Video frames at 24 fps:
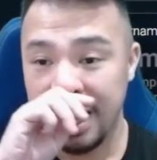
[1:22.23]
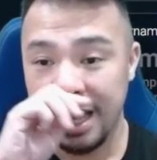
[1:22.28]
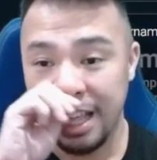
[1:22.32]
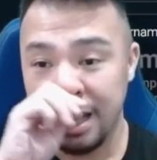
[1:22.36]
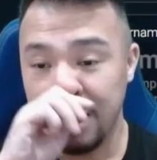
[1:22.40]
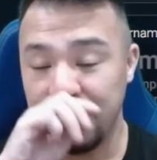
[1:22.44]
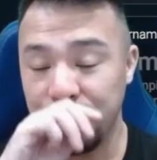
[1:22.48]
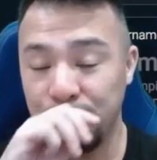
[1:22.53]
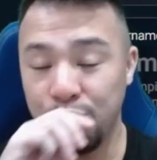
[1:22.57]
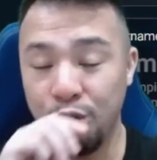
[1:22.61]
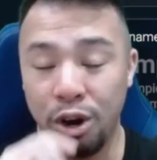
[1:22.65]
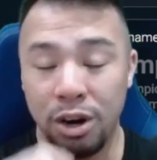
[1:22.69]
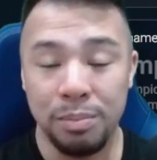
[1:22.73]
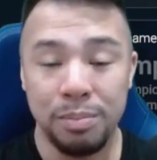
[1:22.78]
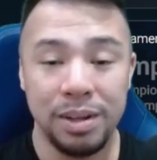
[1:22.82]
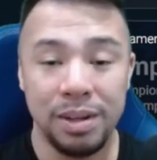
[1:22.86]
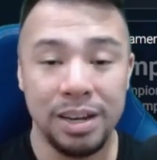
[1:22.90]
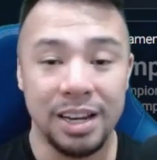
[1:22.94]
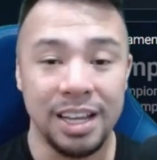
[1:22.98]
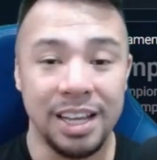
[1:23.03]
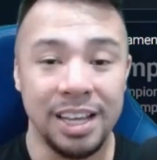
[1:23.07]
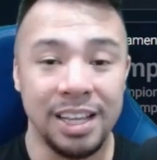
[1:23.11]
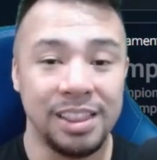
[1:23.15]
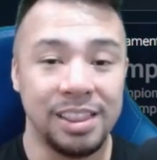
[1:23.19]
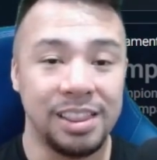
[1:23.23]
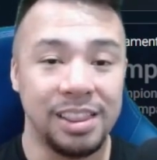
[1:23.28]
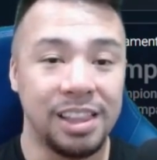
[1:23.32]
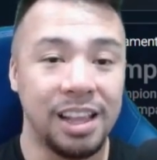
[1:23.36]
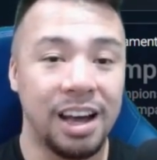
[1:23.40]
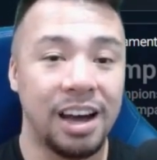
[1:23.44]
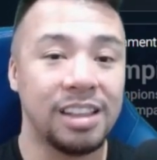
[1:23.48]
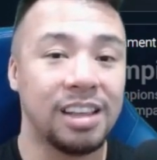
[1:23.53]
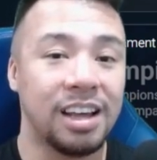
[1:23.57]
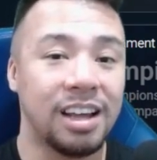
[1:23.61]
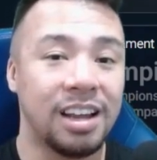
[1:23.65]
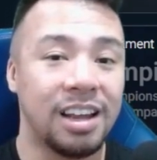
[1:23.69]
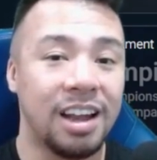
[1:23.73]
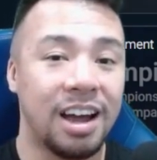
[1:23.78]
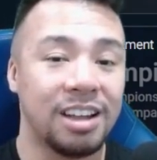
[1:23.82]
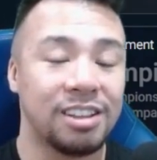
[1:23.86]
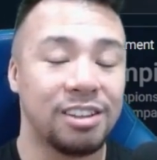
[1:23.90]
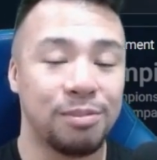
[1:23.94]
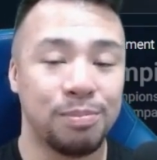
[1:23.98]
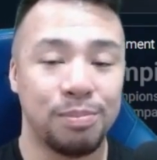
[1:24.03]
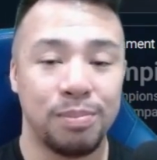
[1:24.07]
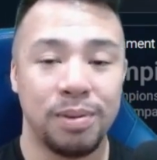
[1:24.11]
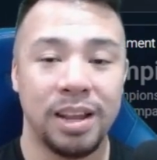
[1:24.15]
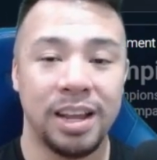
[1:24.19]
normally not a lot
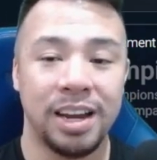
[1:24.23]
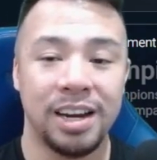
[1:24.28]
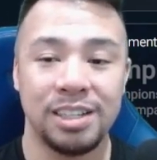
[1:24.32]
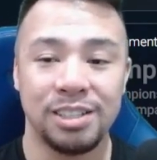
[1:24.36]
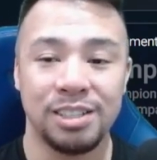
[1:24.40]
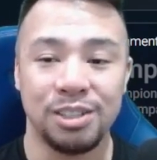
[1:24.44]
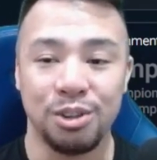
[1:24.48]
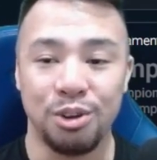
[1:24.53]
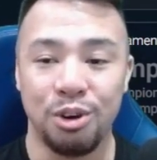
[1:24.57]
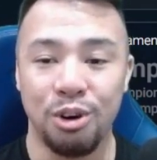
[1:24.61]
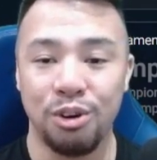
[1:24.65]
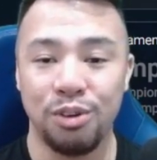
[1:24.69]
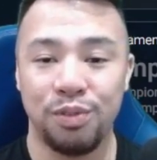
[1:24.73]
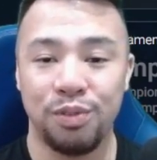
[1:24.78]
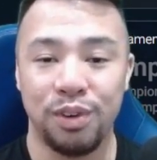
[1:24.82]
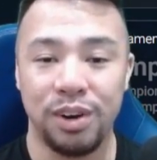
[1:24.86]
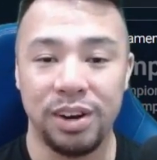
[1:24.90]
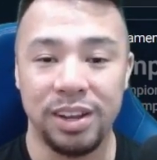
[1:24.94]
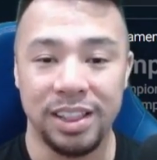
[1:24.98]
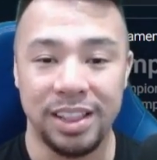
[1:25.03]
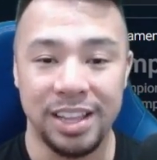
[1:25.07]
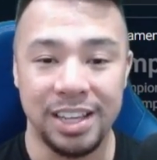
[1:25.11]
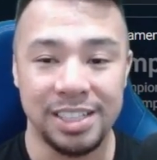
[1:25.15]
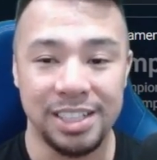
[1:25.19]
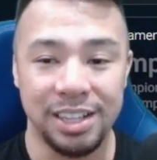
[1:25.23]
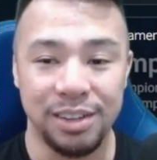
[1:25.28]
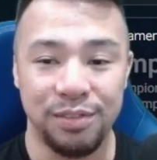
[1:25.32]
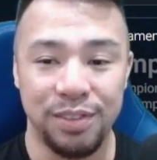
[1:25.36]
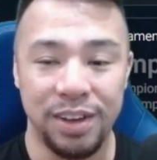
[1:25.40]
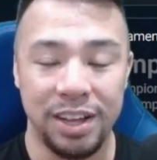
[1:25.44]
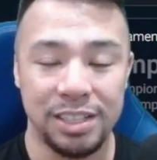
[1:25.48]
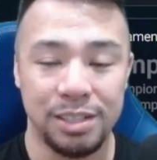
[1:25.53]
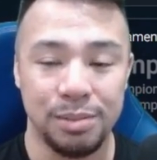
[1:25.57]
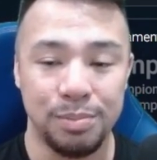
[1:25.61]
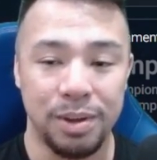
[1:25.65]
of players go for these events,